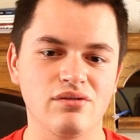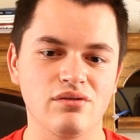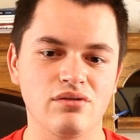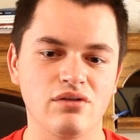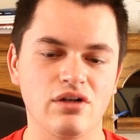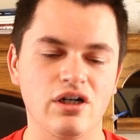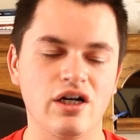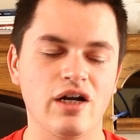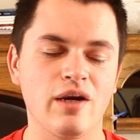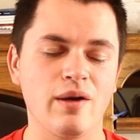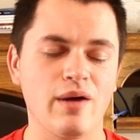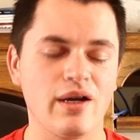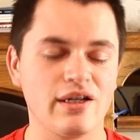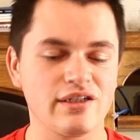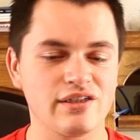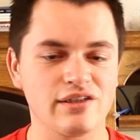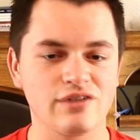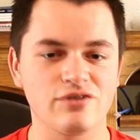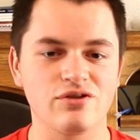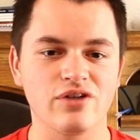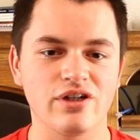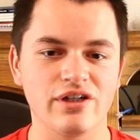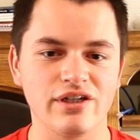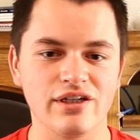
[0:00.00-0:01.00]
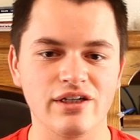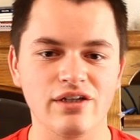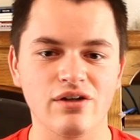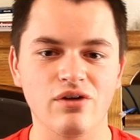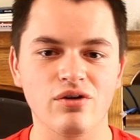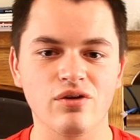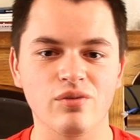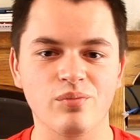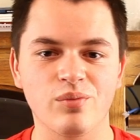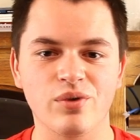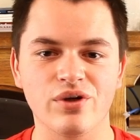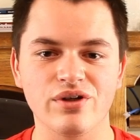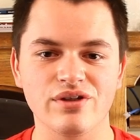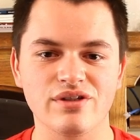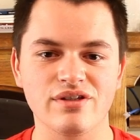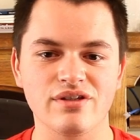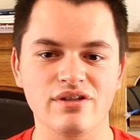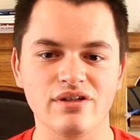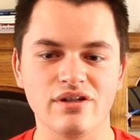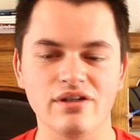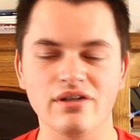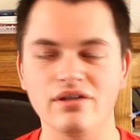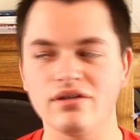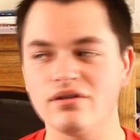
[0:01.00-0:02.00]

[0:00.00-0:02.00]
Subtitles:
I'm actually trying to get all the parts today,